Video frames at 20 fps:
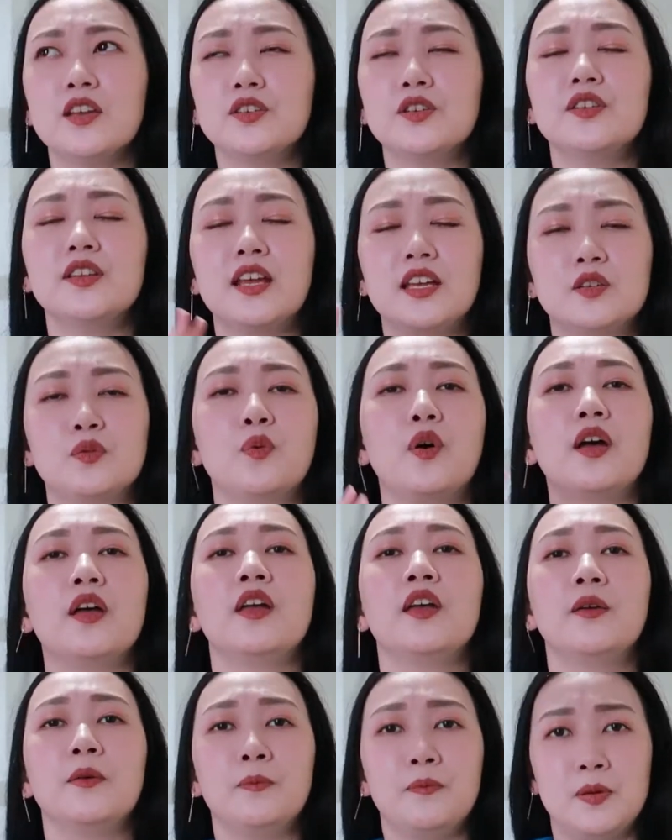So that's
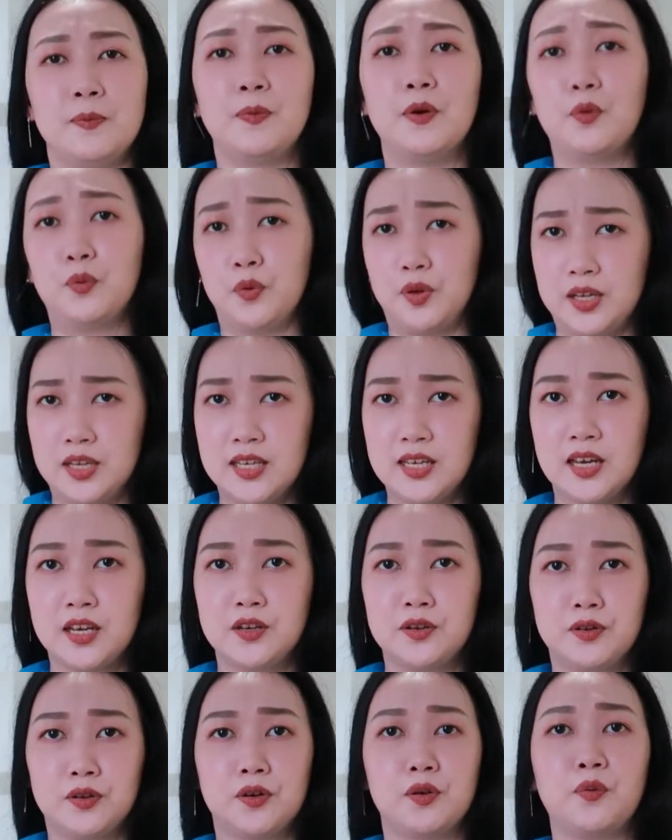what people will hear,
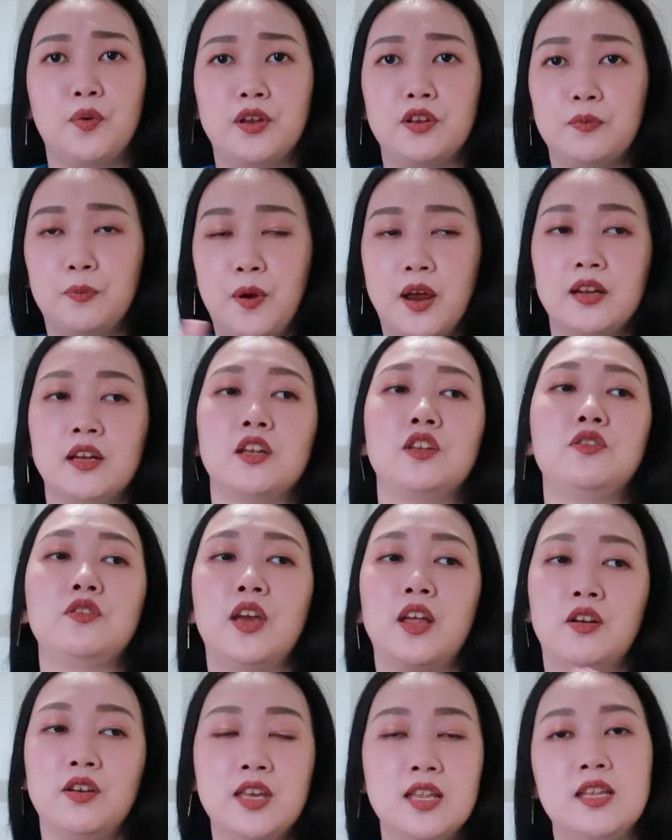you know, when you're pregnant, you
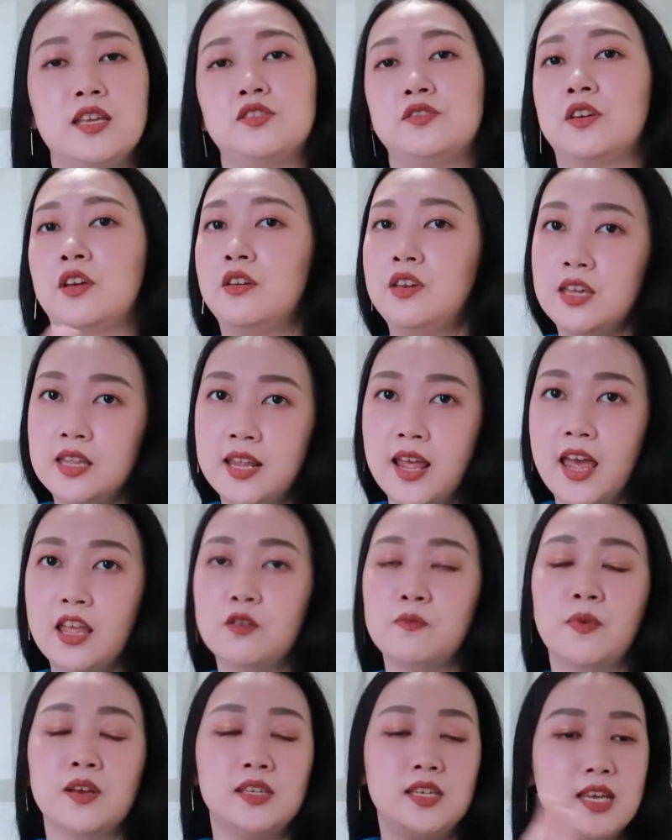cannot eat this, you cannot eat
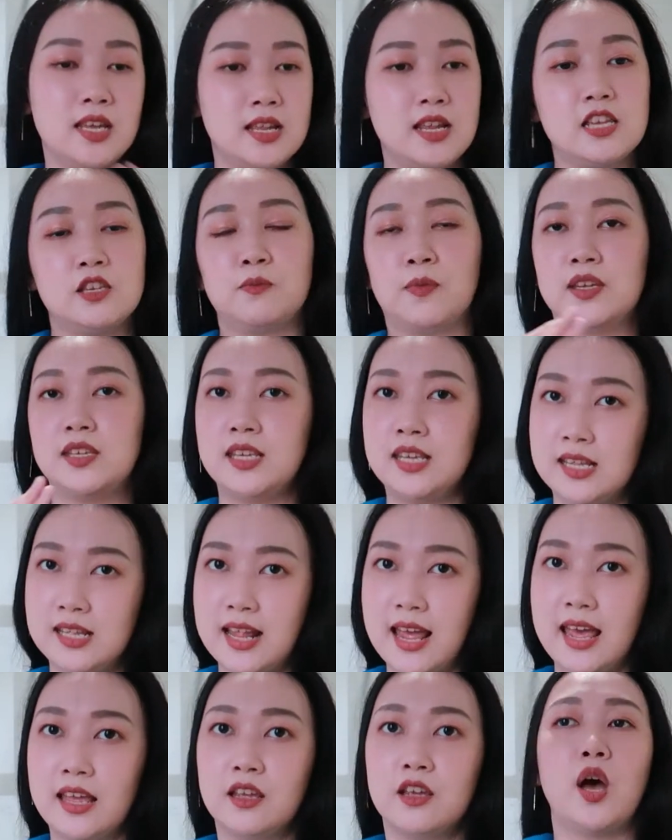that, you must eat this, you must eat
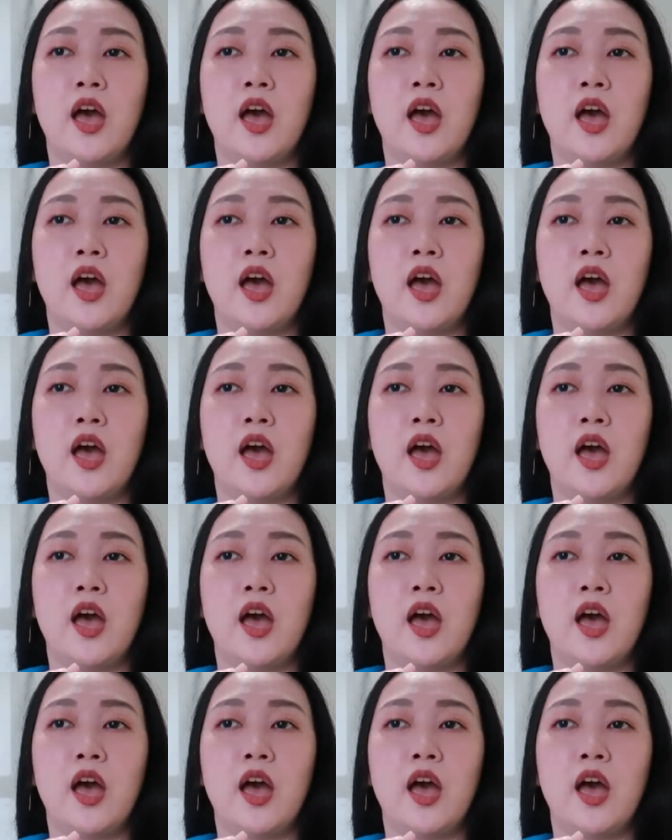that.